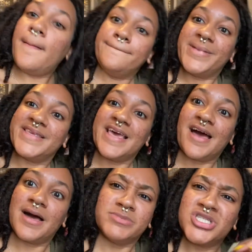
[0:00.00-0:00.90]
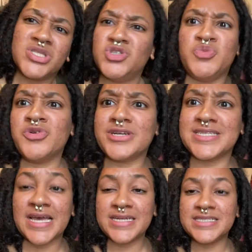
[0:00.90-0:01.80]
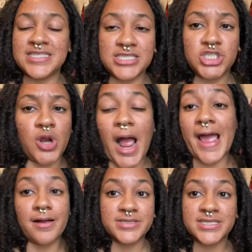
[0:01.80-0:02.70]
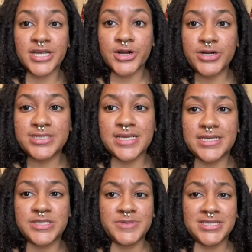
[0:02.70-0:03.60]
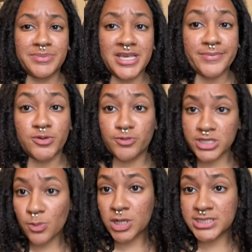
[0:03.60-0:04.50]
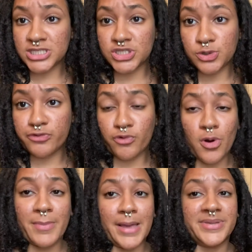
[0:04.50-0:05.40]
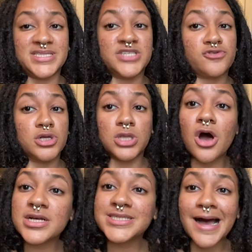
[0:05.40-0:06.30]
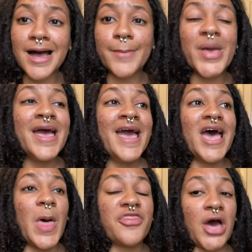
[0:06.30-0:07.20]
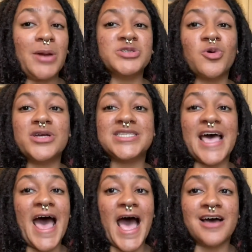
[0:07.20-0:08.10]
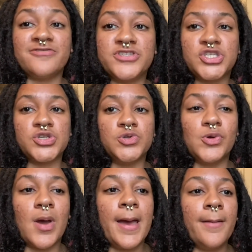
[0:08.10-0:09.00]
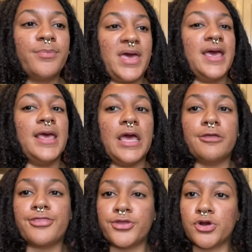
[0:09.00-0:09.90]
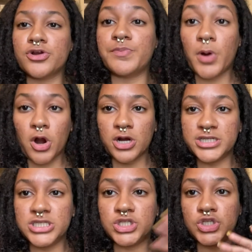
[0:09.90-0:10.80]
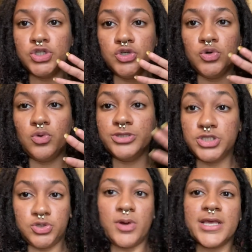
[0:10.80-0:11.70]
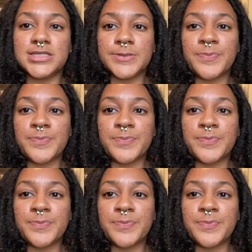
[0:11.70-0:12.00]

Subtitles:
But yeah, I'm just super excited to try out stickers. It's been something I've been really wanting to do for my business for a long time, and I thought I was going to have to pay a third party to do it.